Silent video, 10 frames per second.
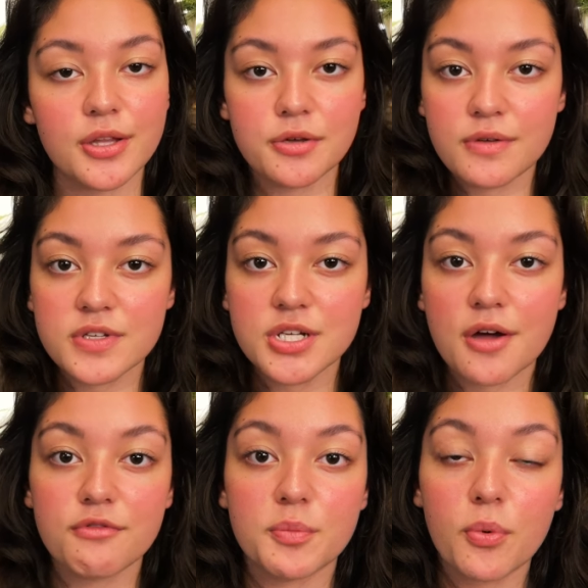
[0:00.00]
Louis
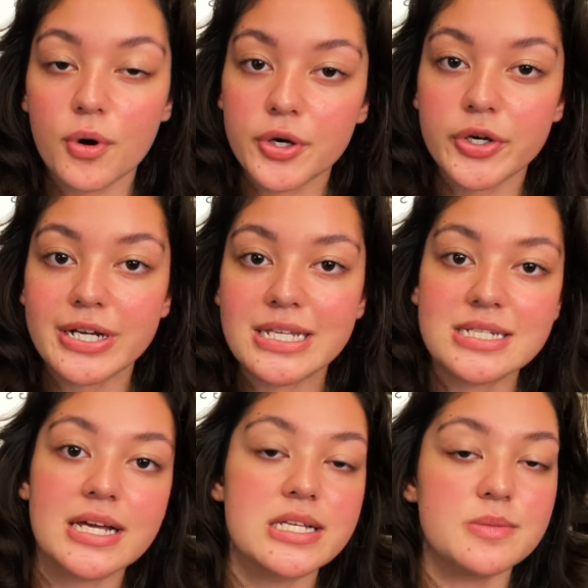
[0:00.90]
Vuitton Reporter in
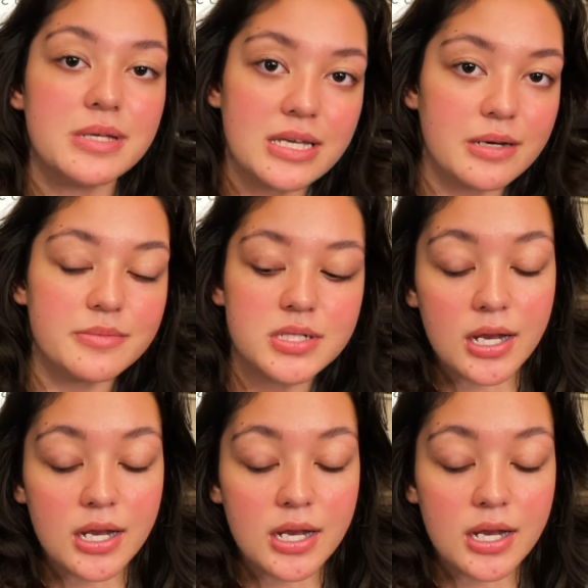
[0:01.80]
size PM.